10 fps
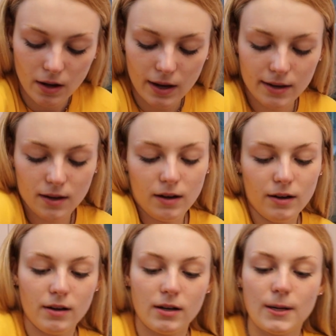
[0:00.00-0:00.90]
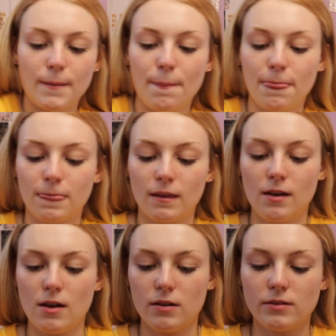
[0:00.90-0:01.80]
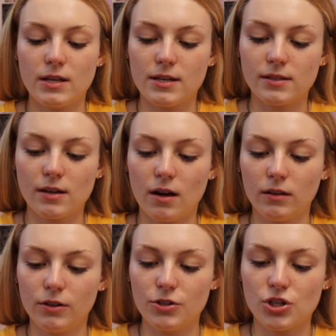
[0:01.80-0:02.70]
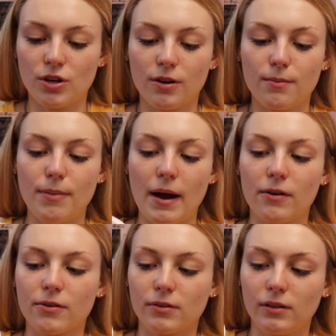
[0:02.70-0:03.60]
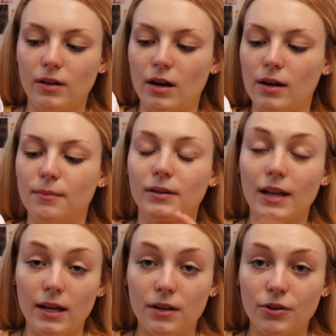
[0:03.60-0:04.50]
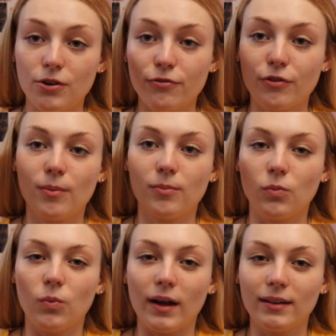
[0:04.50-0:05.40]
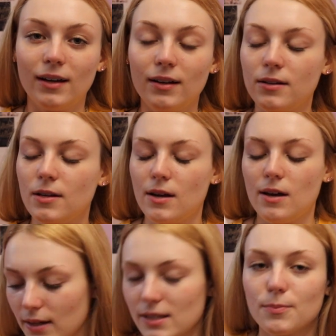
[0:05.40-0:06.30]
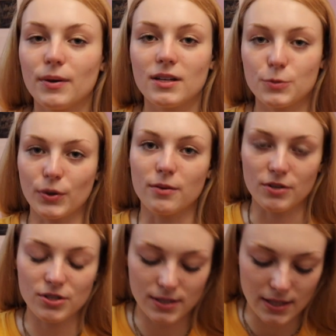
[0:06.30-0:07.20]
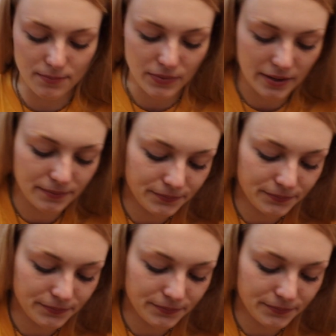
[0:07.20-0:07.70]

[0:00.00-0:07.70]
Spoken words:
I got this Color Charm powder lightener from Wella, but it's pretty much the same thing.